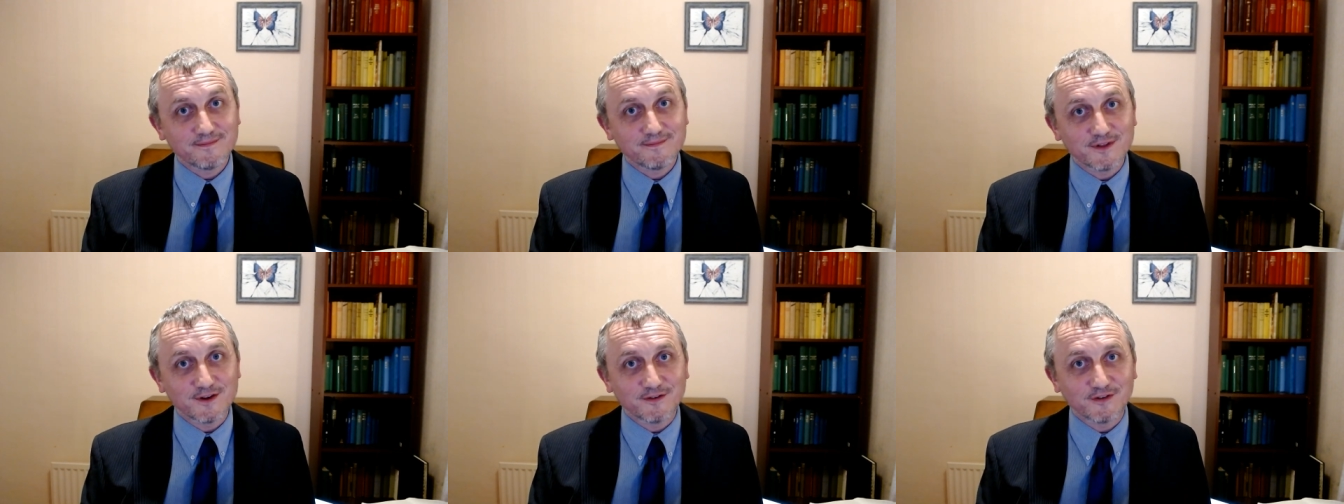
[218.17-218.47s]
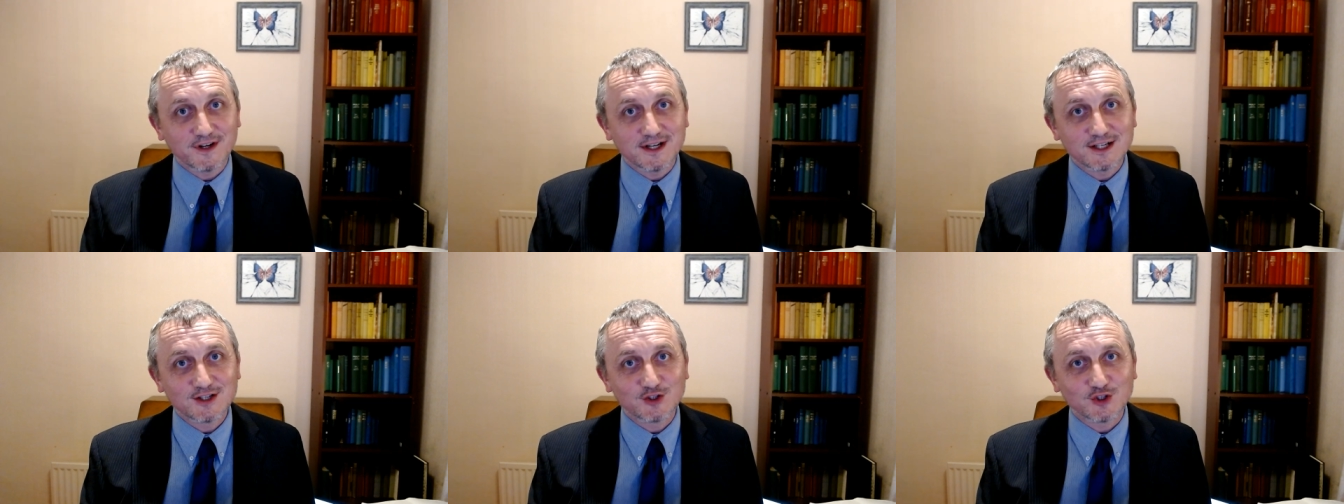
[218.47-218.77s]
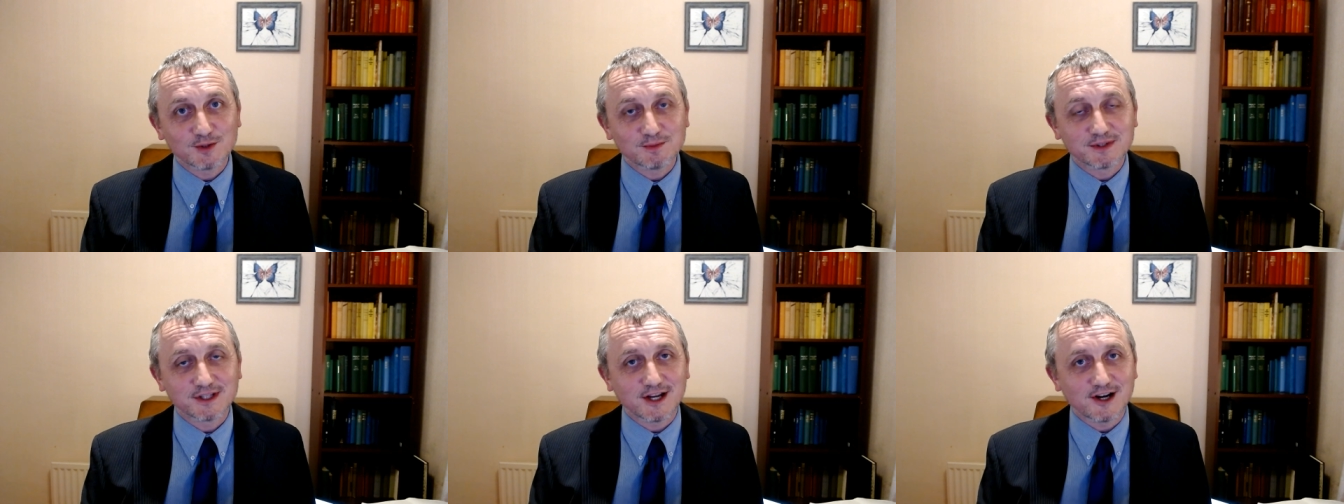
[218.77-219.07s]
the various
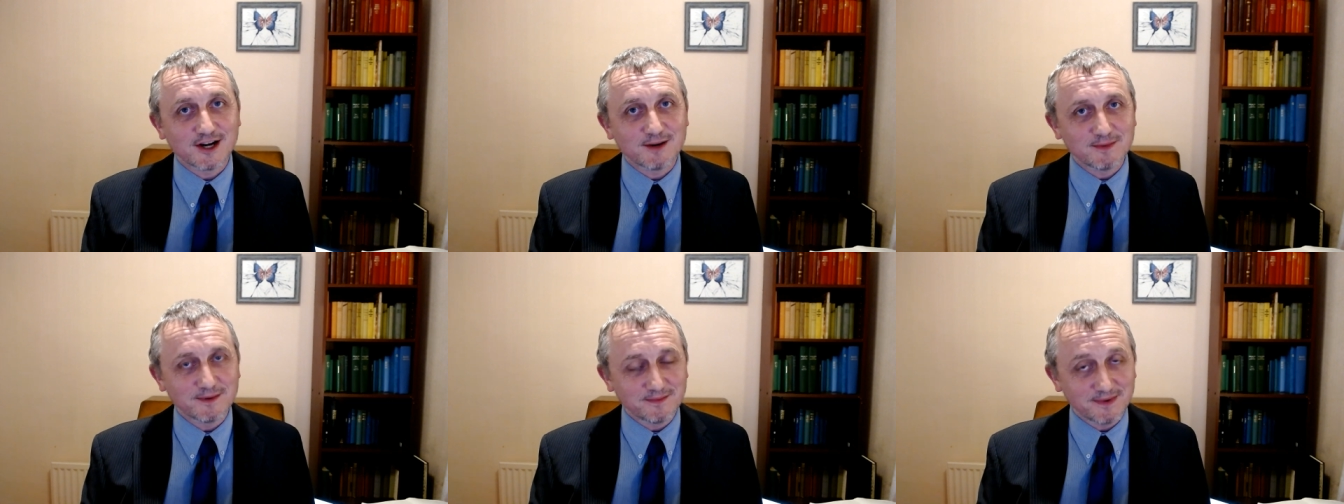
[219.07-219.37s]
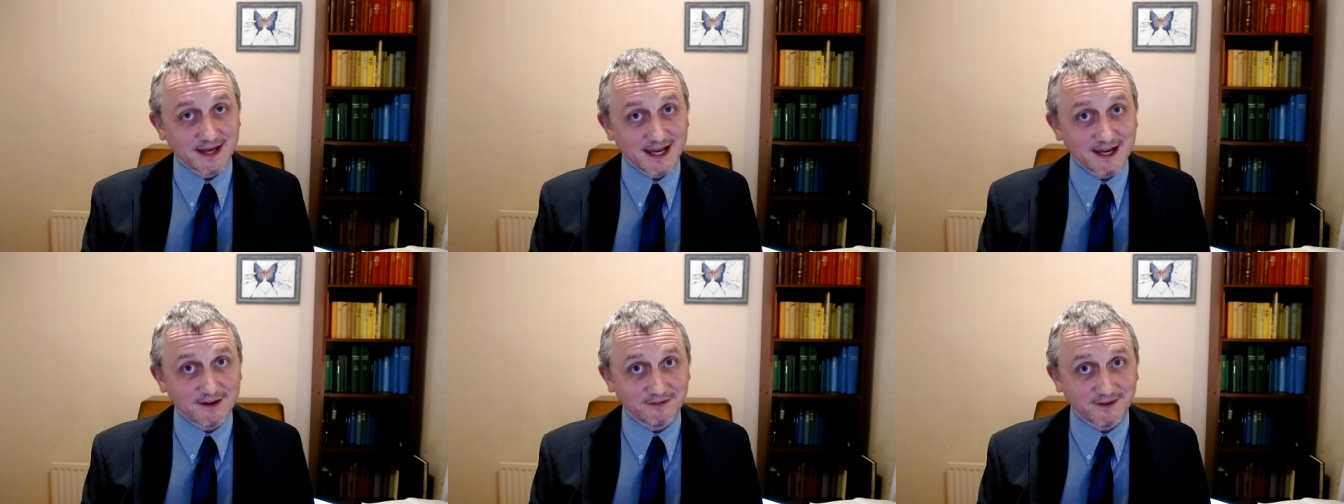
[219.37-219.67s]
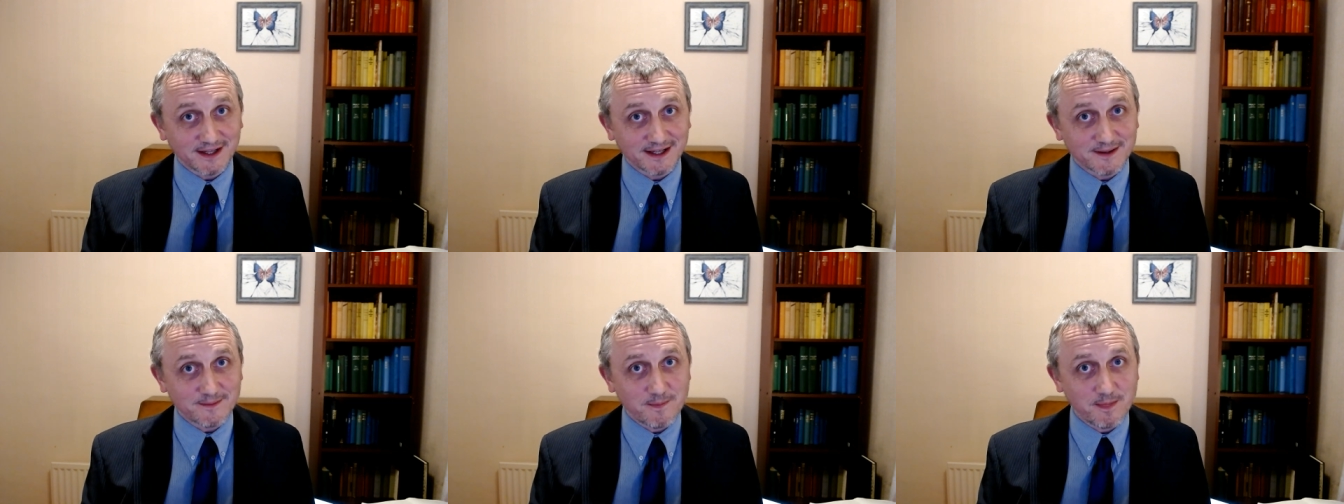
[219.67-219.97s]
jobs that I remember
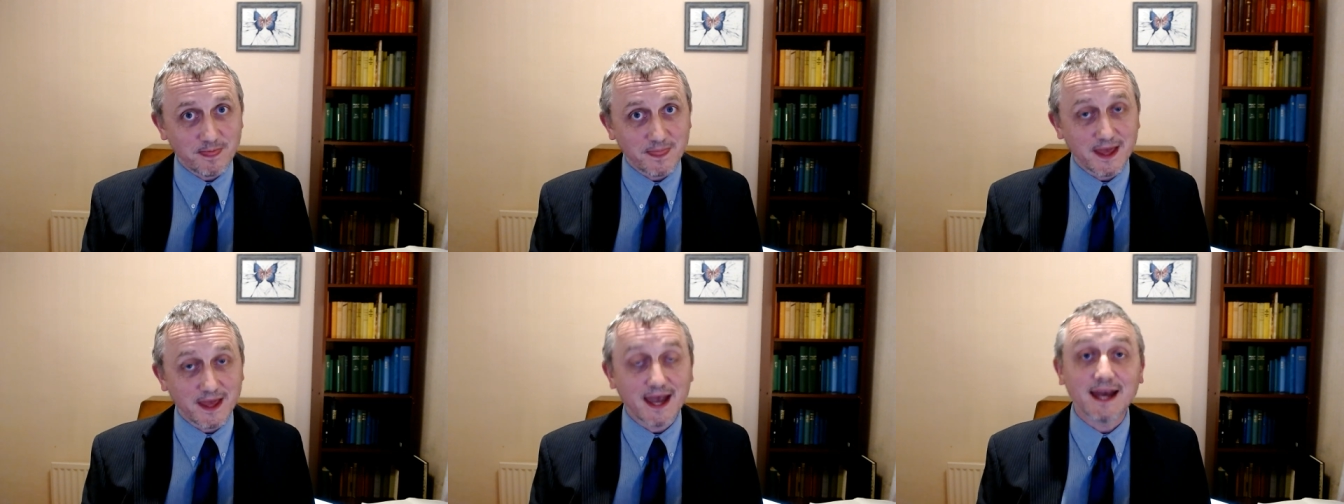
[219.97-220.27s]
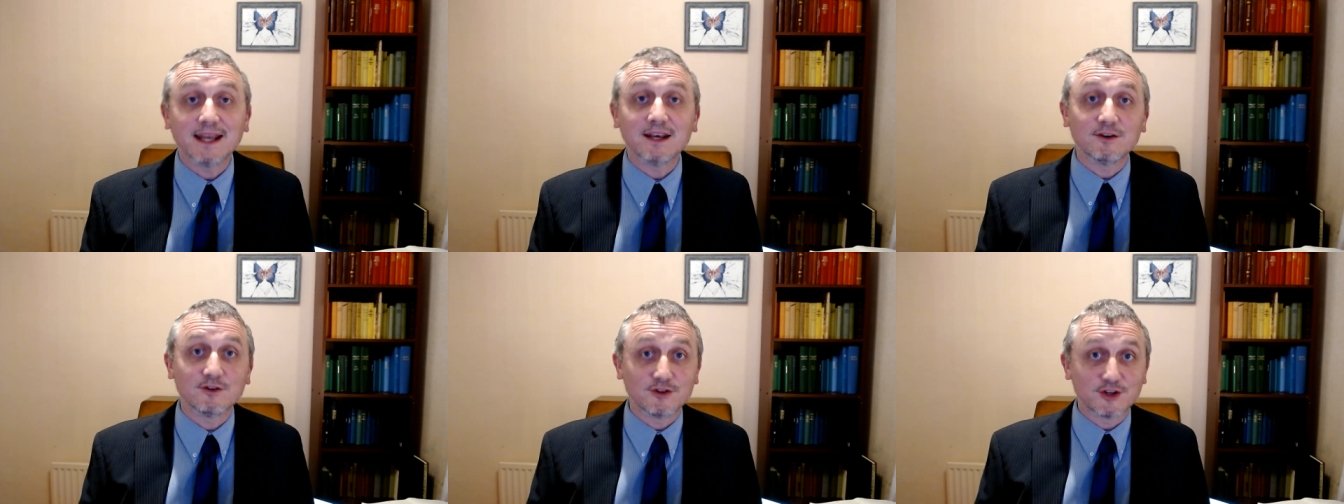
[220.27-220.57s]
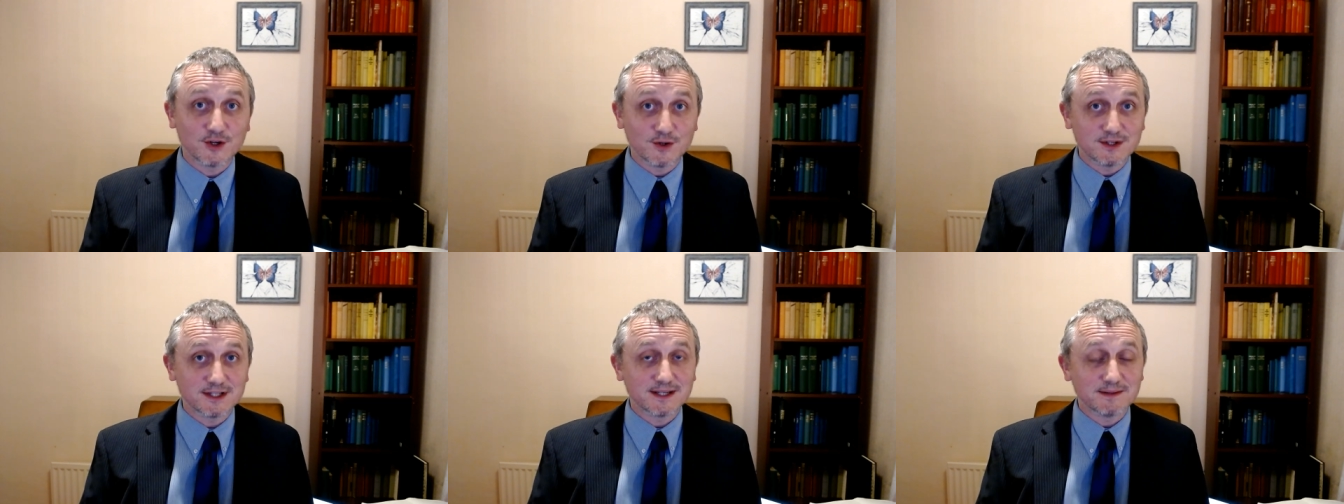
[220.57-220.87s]
having and
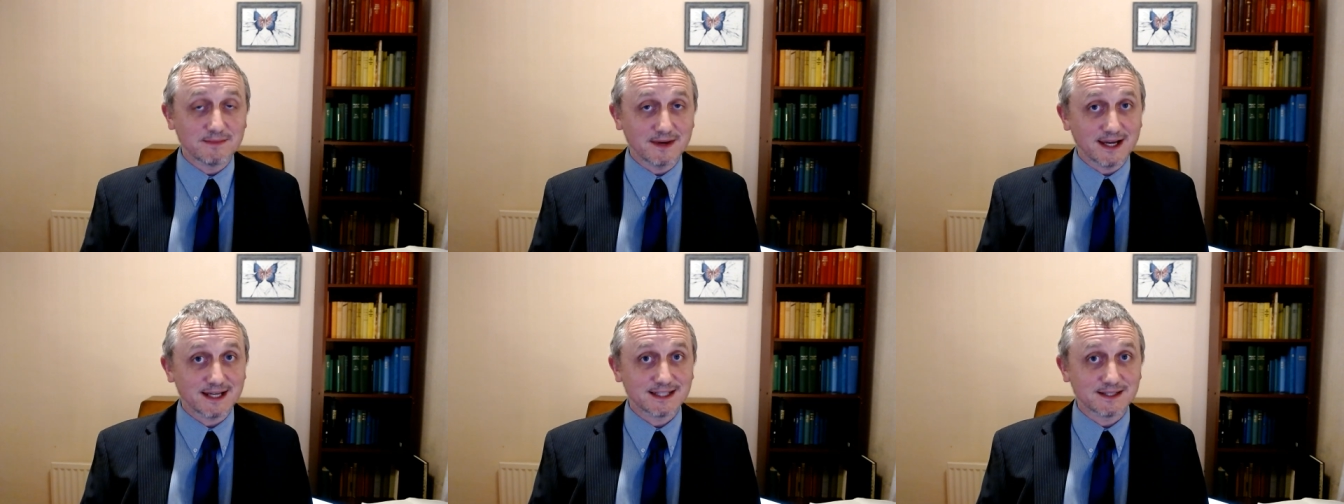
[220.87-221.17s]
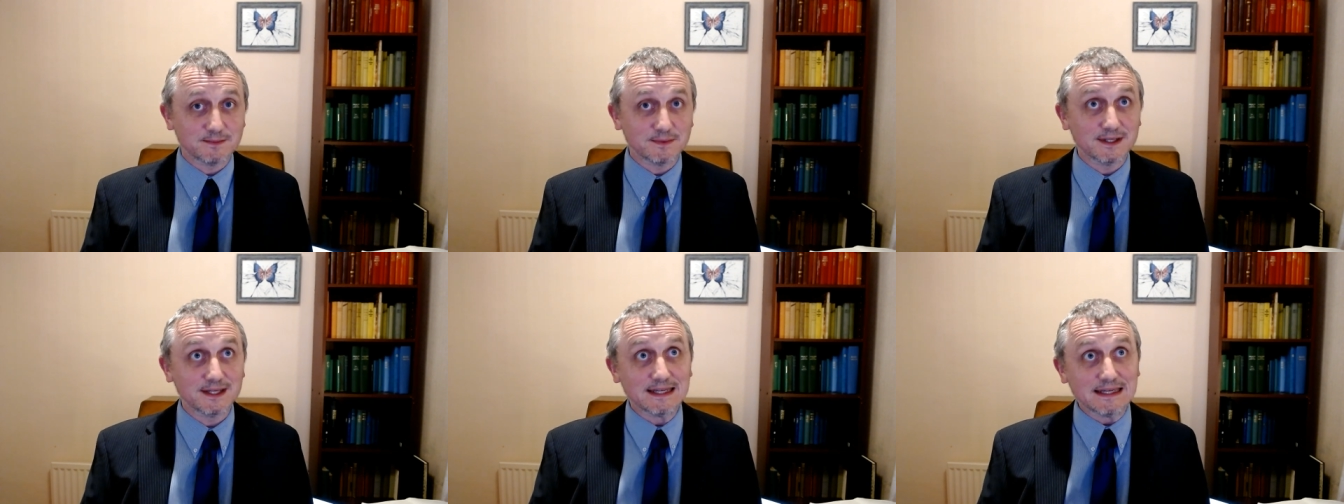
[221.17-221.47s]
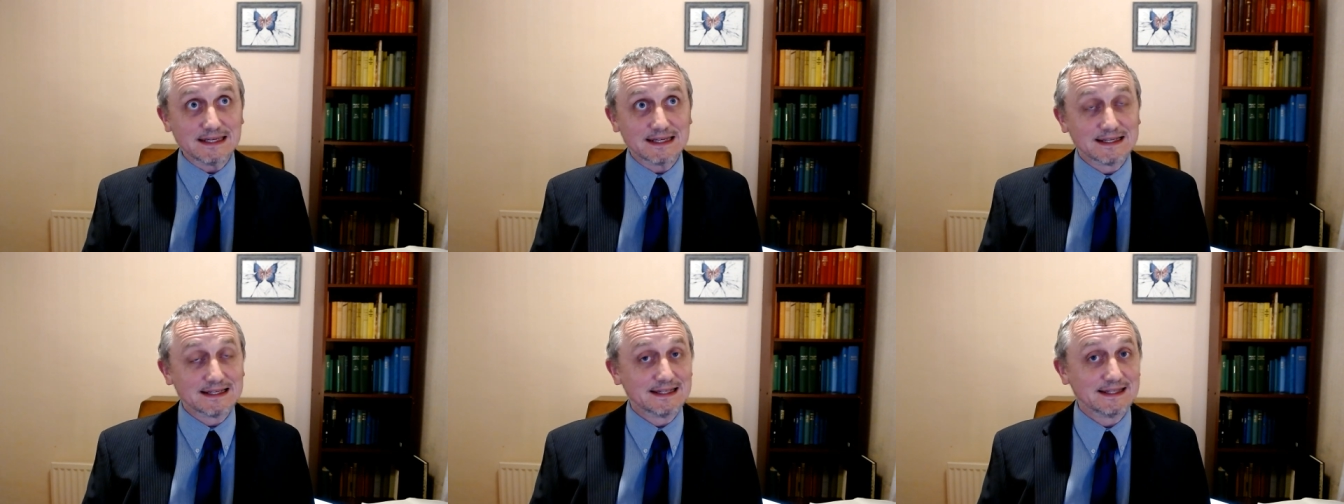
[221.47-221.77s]
throw in some Aspie